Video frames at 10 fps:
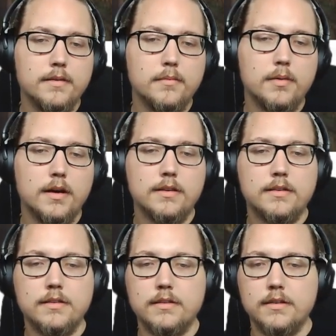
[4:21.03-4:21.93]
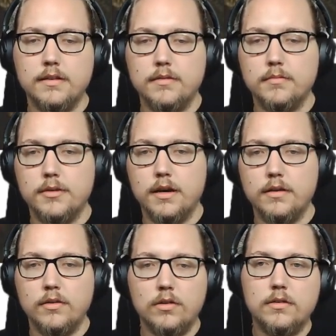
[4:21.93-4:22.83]
but
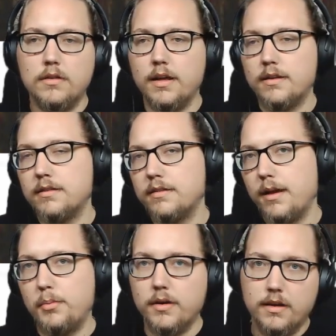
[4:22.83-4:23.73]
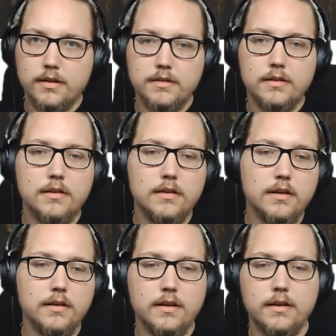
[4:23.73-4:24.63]
not like snapping it
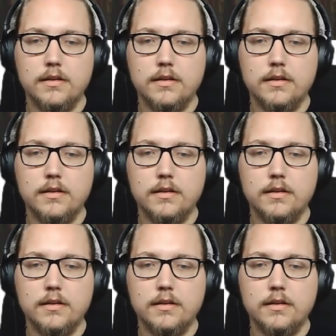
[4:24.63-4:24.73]
in that